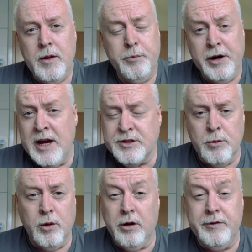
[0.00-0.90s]
Prayers from
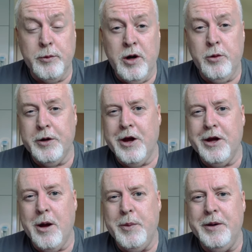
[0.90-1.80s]
all over the world were going
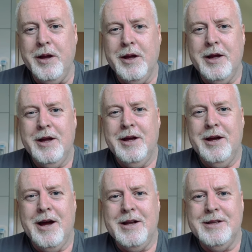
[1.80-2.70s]
up,
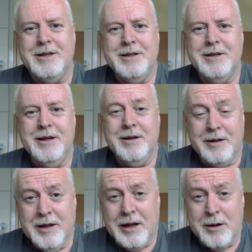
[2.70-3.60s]
and
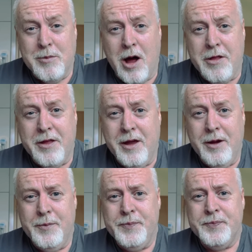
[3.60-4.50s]
like Martha
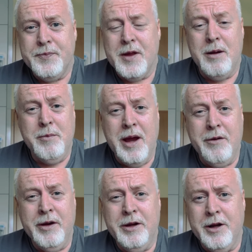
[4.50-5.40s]
and
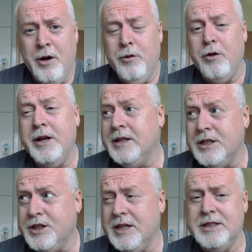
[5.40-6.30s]
Mary, you know, running to
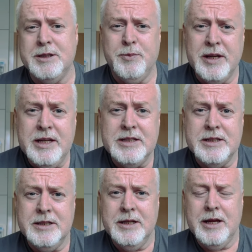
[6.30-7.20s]
Jesus,
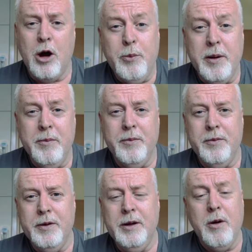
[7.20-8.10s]
please help him.
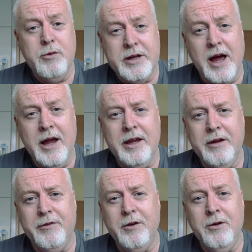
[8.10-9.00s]
He won't die
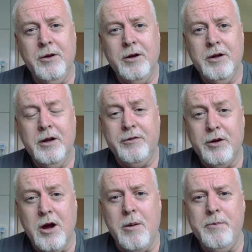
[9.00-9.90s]
if you
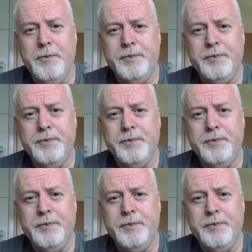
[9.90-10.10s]
come.